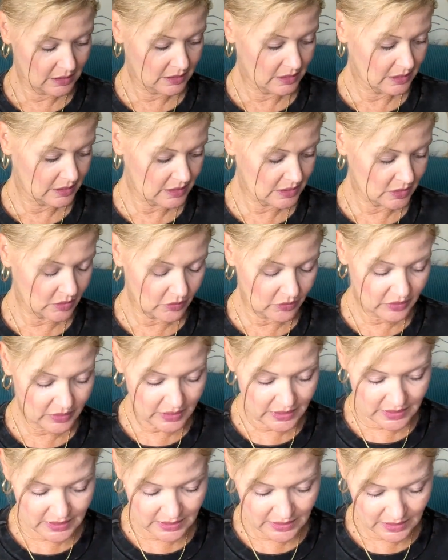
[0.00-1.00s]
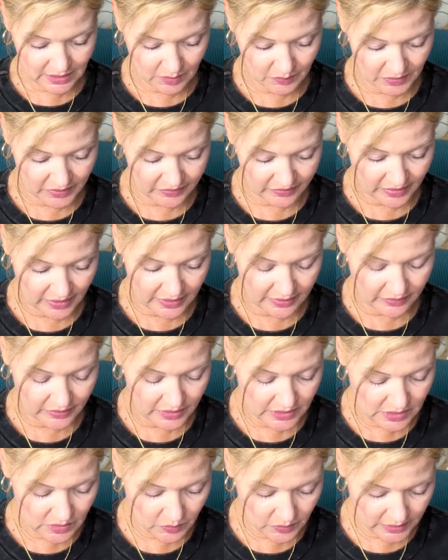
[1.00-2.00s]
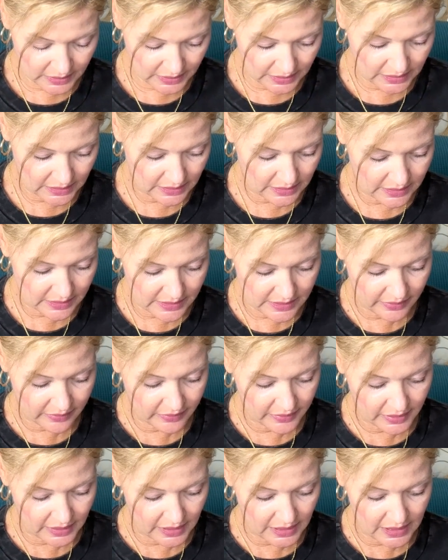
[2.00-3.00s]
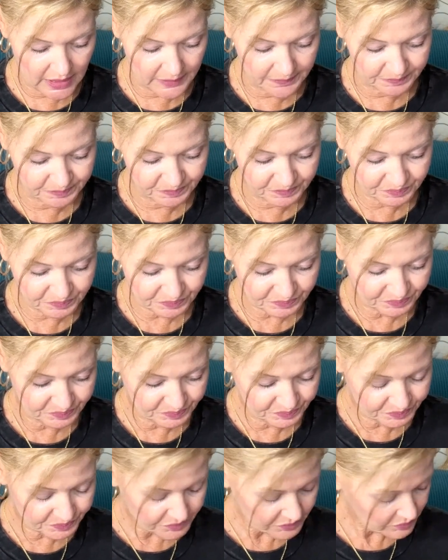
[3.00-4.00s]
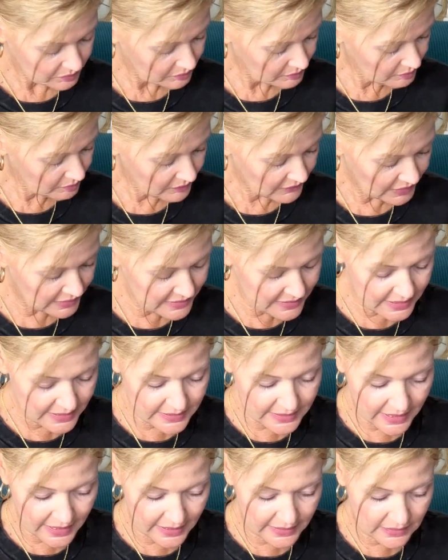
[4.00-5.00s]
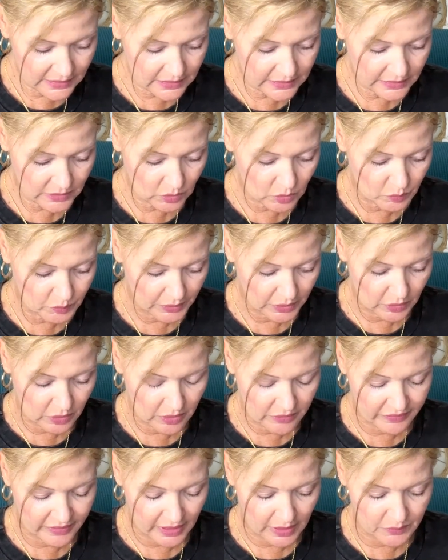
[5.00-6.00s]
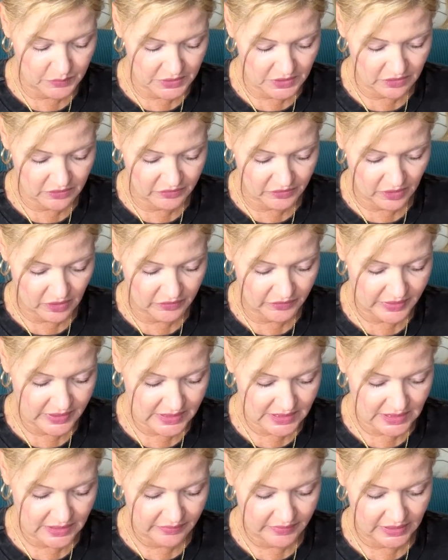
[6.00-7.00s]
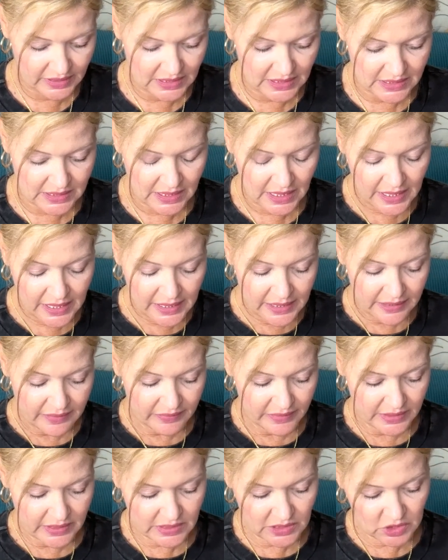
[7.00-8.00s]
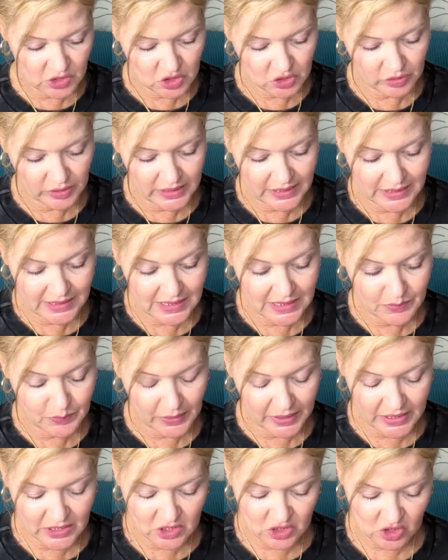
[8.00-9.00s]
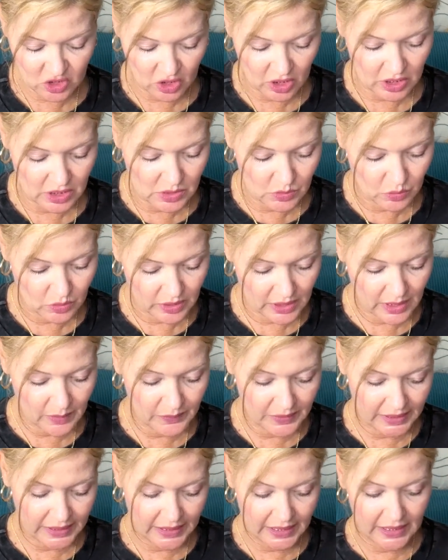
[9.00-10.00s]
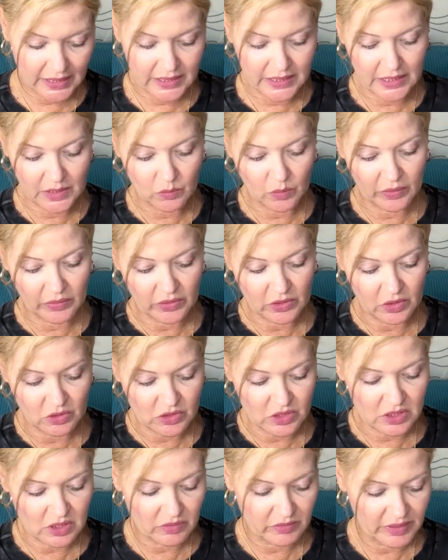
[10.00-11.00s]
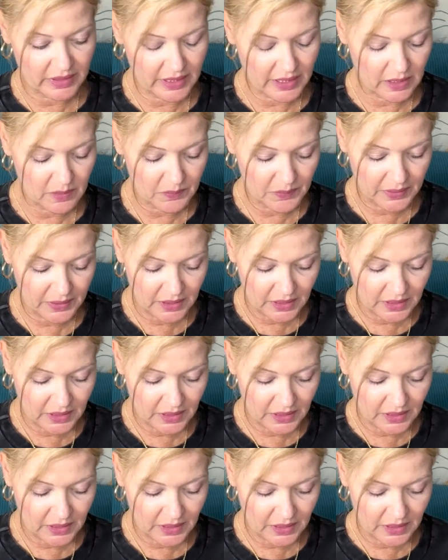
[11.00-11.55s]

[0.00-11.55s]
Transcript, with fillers: So this is going to be fun. This one is the it says, add a little boho vibe to your fall festivities. This citrine spice jars will come in handy whether you're serving up